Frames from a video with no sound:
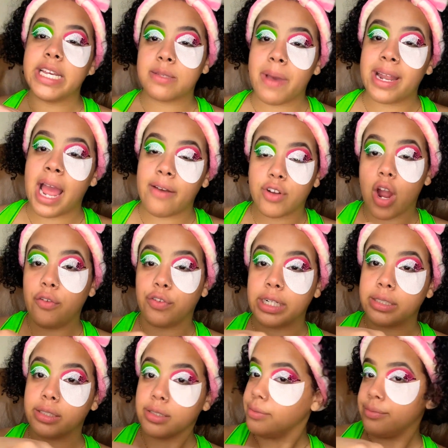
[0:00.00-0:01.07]
these men have
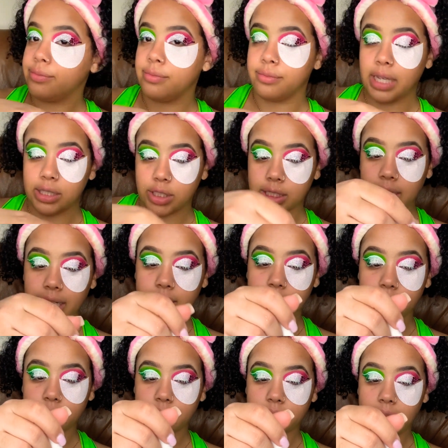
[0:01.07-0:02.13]
girlfriends. That's just it.
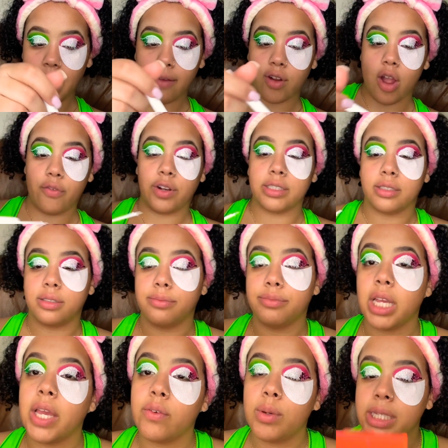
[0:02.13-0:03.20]
They have girlfriends.
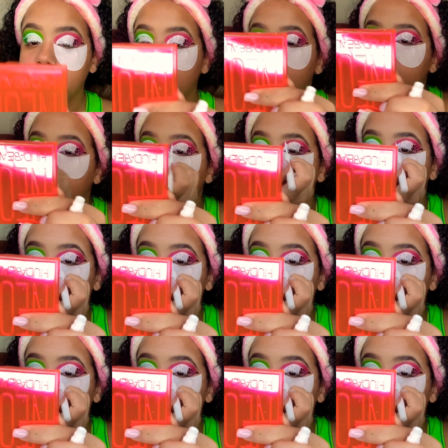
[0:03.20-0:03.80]
Even when they tell you they don't,